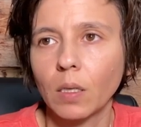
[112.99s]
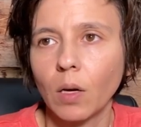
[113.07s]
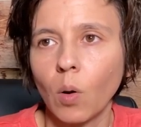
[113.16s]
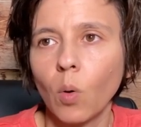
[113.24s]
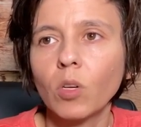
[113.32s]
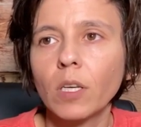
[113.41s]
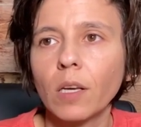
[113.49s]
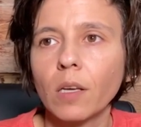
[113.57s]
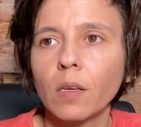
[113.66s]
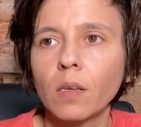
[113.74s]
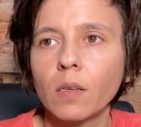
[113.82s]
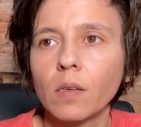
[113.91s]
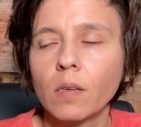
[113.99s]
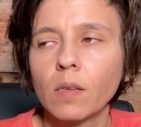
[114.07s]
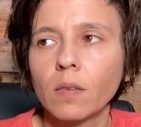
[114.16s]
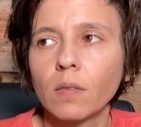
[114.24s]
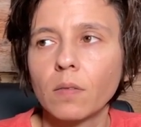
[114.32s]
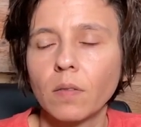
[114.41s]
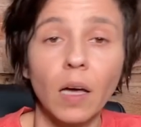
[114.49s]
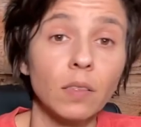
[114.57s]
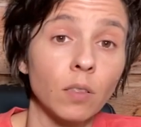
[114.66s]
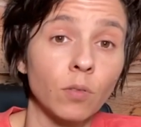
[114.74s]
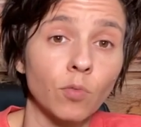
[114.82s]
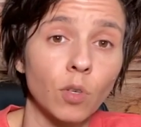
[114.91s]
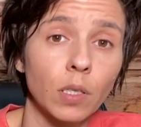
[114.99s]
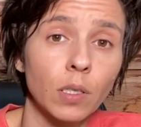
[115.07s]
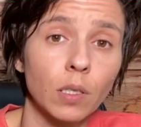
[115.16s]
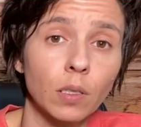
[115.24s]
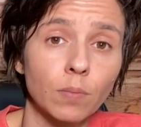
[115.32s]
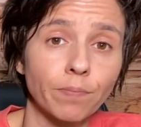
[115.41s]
okay, that didn't work,